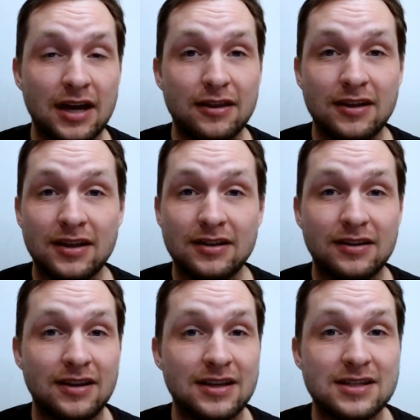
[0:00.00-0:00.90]
I think
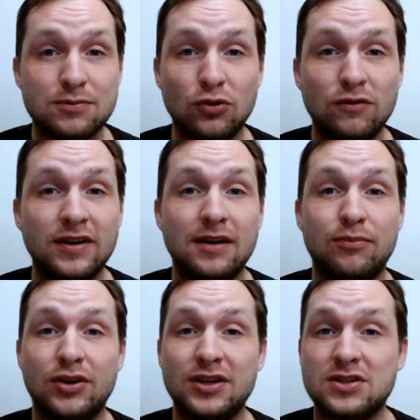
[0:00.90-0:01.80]
this movie
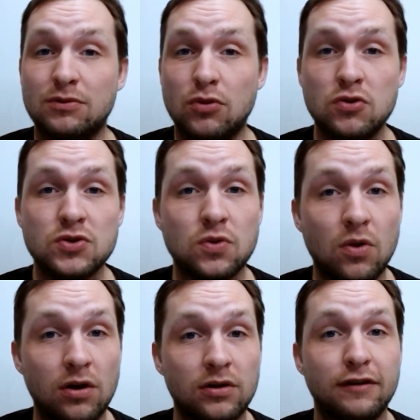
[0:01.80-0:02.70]
brings the most
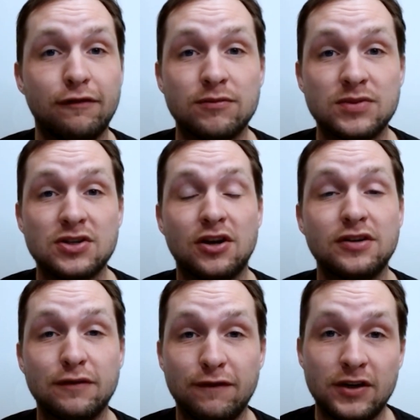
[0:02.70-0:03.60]
quality from
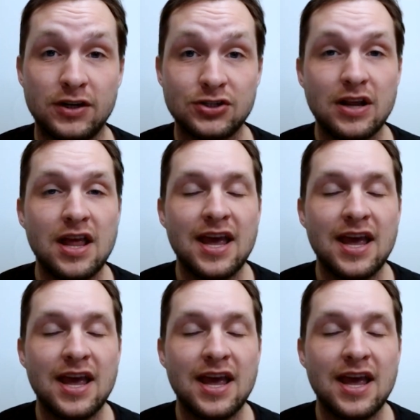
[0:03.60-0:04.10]
start to finish,